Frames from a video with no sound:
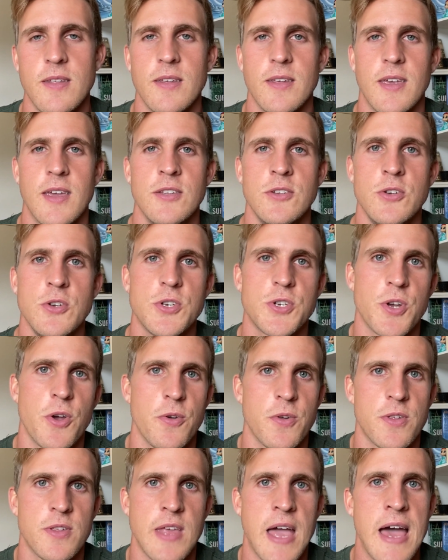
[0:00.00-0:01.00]
Can you show
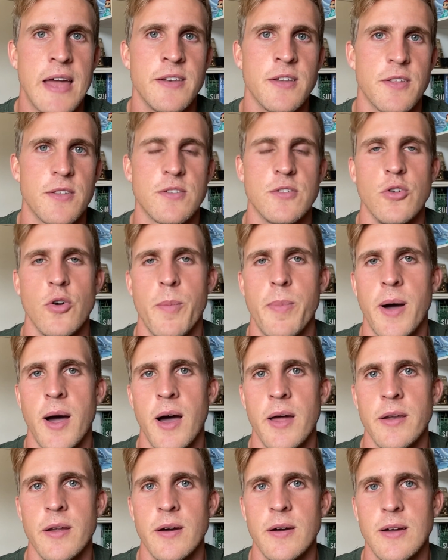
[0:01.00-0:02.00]
sadness to your
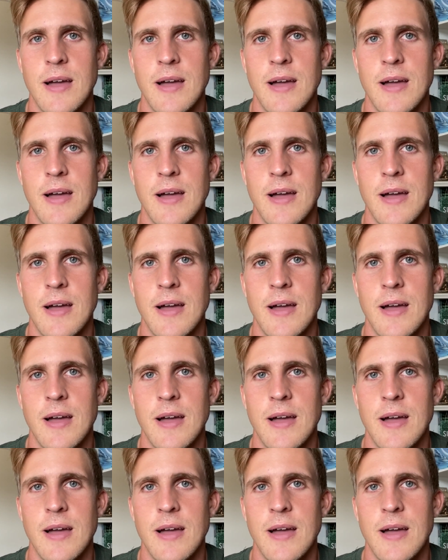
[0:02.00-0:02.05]
partner?